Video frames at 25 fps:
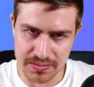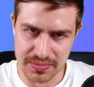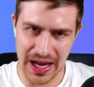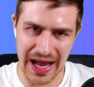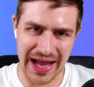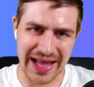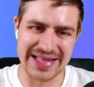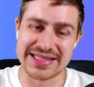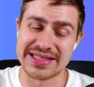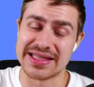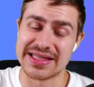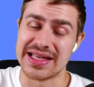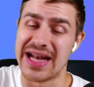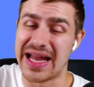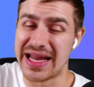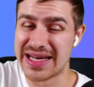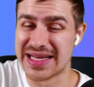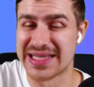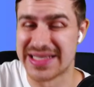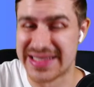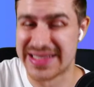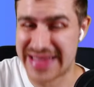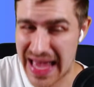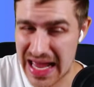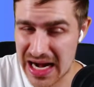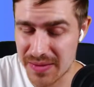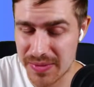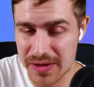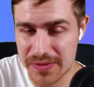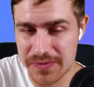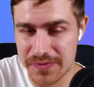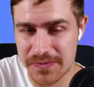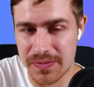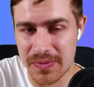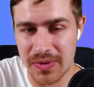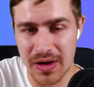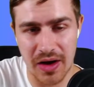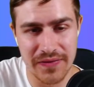I can still understand it, but
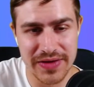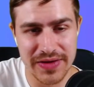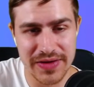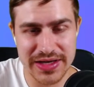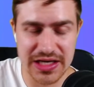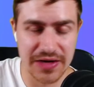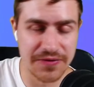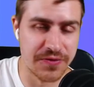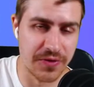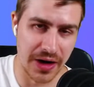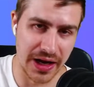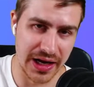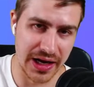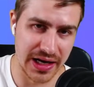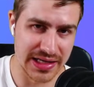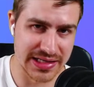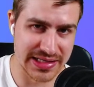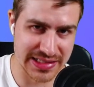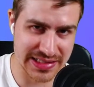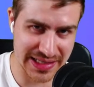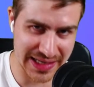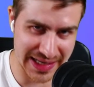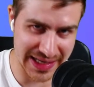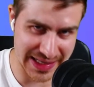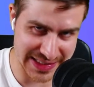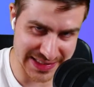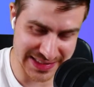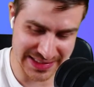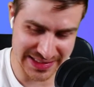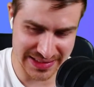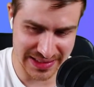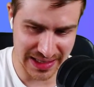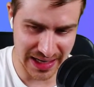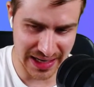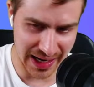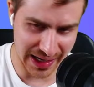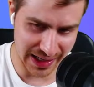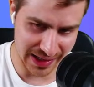obviously for a hit, it's
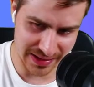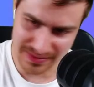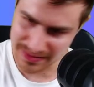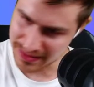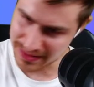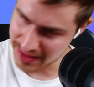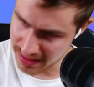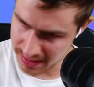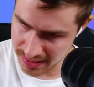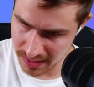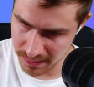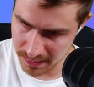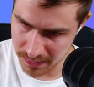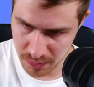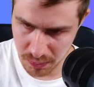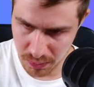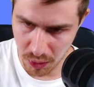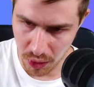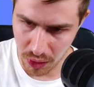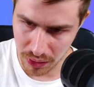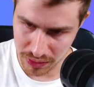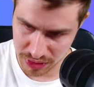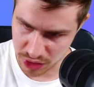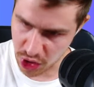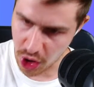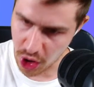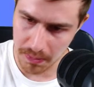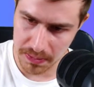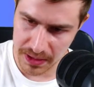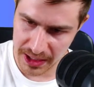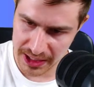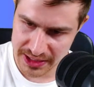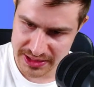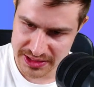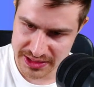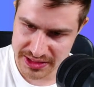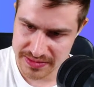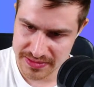like a little bit more
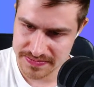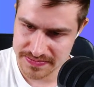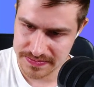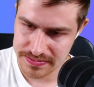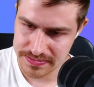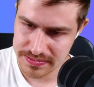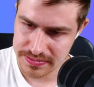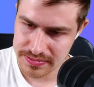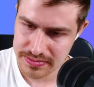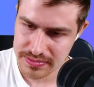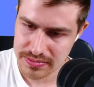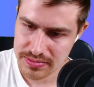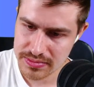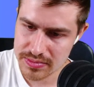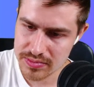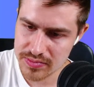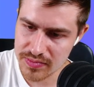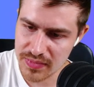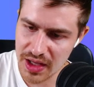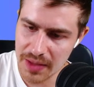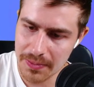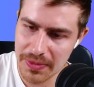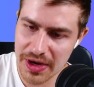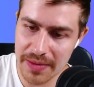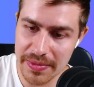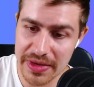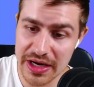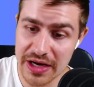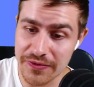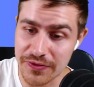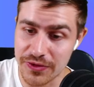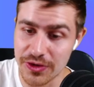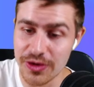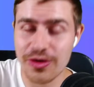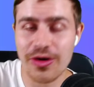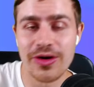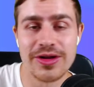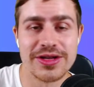complex. But I mean, if
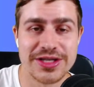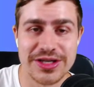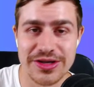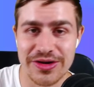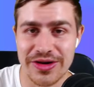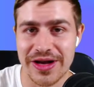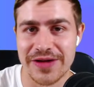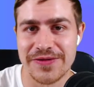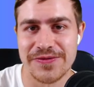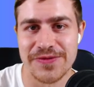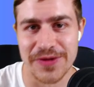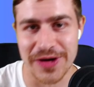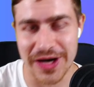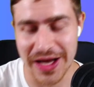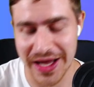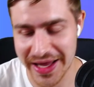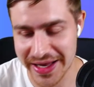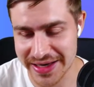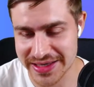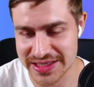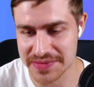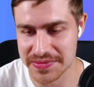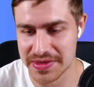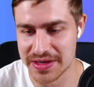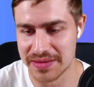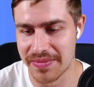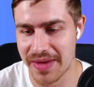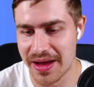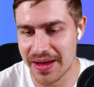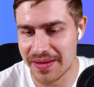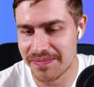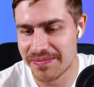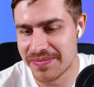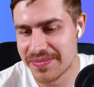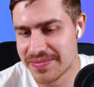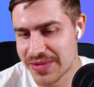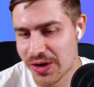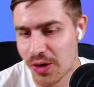you're considering it for a hit, I
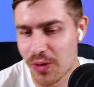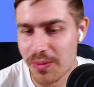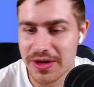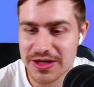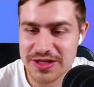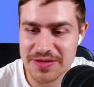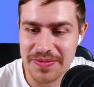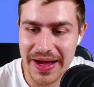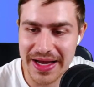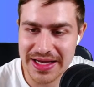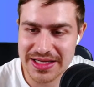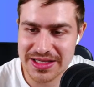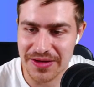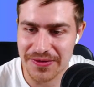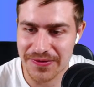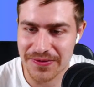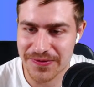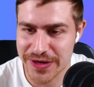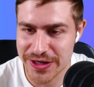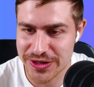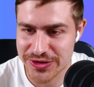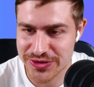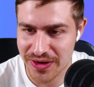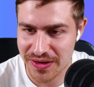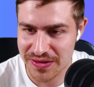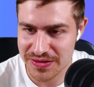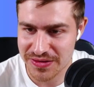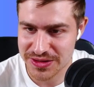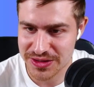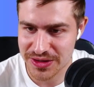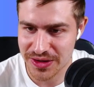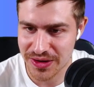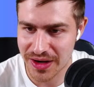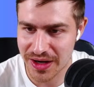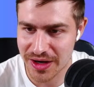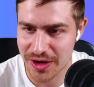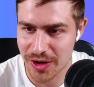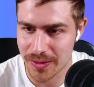mean, almost makes the free
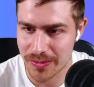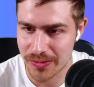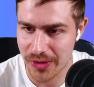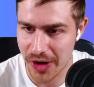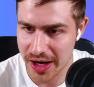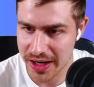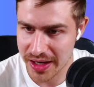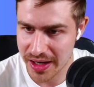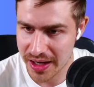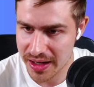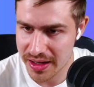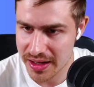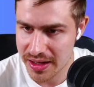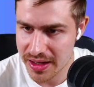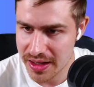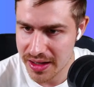transfer a no-brainer.